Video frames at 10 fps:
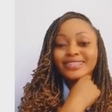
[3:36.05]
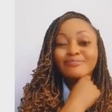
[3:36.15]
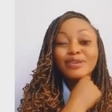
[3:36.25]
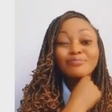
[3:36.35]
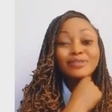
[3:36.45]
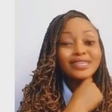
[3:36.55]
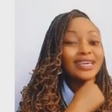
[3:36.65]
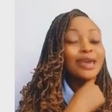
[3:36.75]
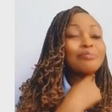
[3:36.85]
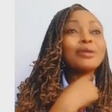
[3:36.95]
Then maybe
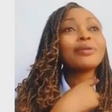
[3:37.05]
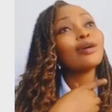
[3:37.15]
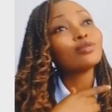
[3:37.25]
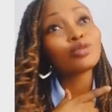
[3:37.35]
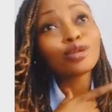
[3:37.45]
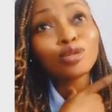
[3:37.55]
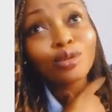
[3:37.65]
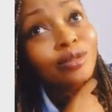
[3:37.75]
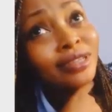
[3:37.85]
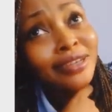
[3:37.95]
I'll touch
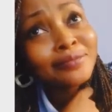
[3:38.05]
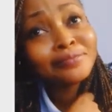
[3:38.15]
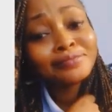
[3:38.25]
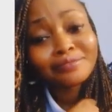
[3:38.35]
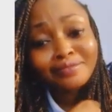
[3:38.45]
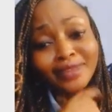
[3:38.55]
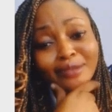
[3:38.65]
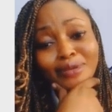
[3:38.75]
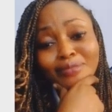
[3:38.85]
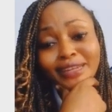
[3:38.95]
on
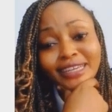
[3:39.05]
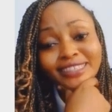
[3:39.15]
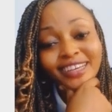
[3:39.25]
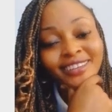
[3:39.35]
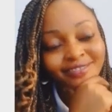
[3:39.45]
maybe Nigeria.